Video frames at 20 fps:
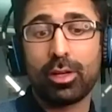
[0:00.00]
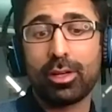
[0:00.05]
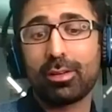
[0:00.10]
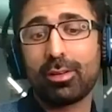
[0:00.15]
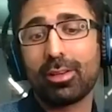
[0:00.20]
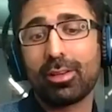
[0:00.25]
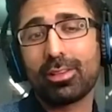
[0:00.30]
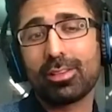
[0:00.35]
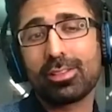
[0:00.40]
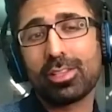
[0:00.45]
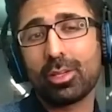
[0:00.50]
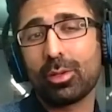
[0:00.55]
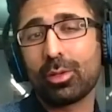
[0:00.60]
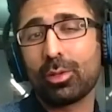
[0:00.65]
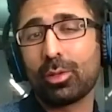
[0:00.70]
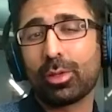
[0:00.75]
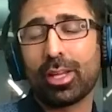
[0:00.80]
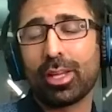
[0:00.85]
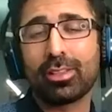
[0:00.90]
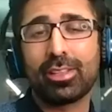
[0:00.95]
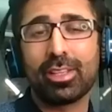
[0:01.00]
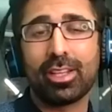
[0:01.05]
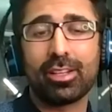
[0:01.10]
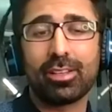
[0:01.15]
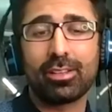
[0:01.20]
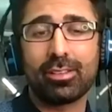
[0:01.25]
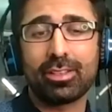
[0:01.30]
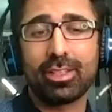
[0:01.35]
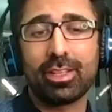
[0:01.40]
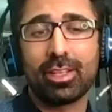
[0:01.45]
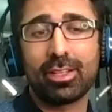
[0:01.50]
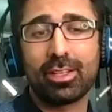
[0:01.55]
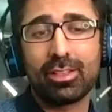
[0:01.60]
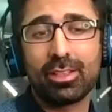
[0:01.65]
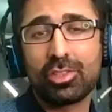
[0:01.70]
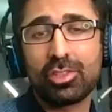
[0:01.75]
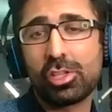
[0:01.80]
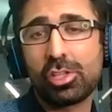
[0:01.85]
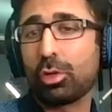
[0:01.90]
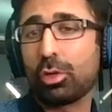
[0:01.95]
And you know, look at the end of the day,
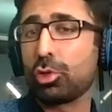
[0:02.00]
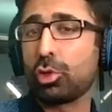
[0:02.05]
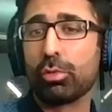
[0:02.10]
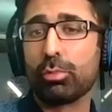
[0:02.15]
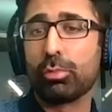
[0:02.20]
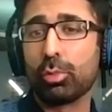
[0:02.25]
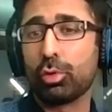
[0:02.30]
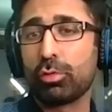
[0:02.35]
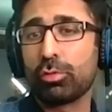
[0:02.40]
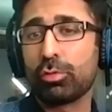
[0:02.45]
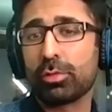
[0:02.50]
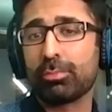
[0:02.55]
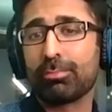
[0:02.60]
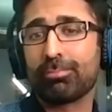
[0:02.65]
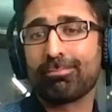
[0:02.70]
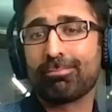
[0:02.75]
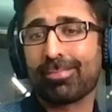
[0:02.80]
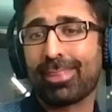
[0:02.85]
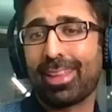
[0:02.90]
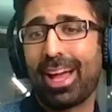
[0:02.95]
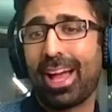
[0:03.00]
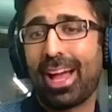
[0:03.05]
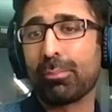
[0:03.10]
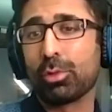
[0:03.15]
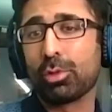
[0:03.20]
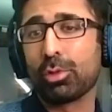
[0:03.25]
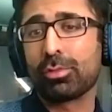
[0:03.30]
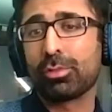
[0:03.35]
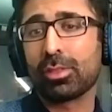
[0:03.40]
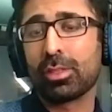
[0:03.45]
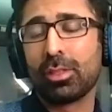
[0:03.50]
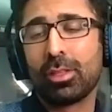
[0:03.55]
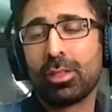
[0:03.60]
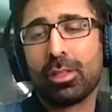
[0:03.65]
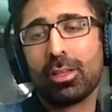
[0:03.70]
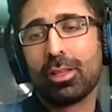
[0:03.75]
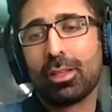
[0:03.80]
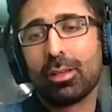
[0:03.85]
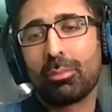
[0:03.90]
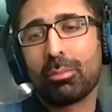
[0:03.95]
you know, you moved, I moved.
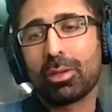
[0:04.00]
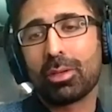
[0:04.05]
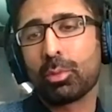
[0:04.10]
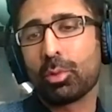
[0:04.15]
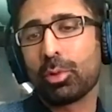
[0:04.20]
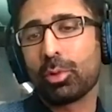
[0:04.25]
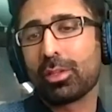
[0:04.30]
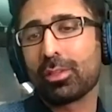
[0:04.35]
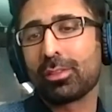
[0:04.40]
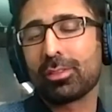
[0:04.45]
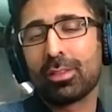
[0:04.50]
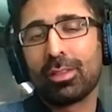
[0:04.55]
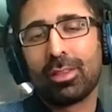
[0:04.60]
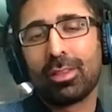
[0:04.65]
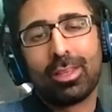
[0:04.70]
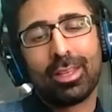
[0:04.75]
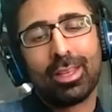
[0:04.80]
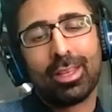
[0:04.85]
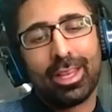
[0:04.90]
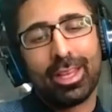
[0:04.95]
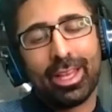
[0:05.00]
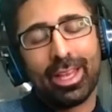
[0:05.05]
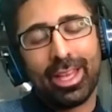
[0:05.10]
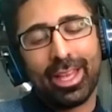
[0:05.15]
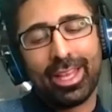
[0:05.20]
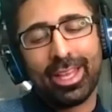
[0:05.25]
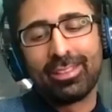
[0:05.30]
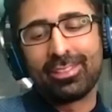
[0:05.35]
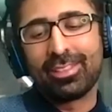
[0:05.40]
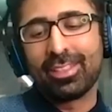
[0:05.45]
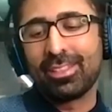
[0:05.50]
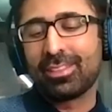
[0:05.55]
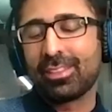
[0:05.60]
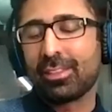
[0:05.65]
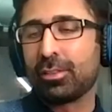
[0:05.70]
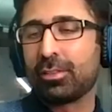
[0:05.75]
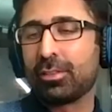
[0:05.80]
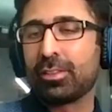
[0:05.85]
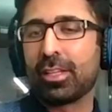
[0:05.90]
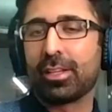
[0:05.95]
My point is, it's easy
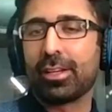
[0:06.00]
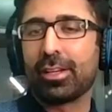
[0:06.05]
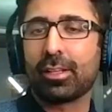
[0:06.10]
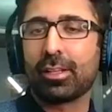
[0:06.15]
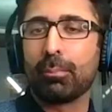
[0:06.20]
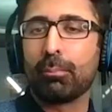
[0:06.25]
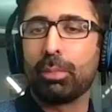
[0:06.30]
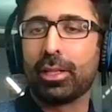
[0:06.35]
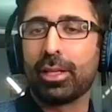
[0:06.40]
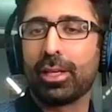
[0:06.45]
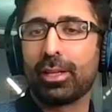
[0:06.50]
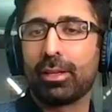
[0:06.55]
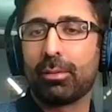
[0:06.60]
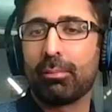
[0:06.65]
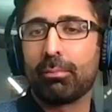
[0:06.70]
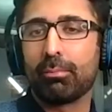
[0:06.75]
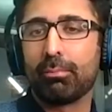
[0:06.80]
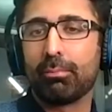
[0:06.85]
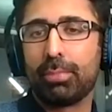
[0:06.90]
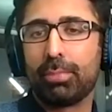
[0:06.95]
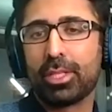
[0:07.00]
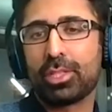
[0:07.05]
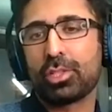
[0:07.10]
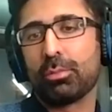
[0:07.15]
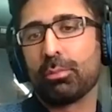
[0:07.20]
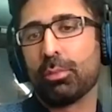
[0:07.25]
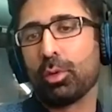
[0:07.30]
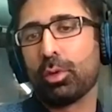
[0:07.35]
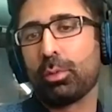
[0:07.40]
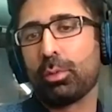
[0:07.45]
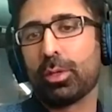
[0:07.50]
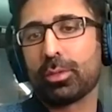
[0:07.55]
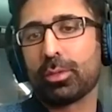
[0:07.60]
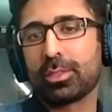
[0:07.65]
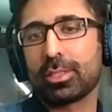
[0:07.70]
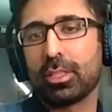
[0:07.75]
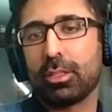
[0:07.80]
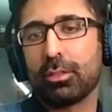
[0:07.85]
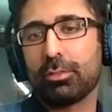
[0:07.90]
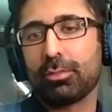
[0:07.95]
to sit and complain and bitch and moan about
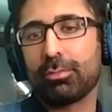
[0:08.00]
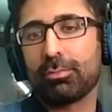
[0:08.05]
stuff.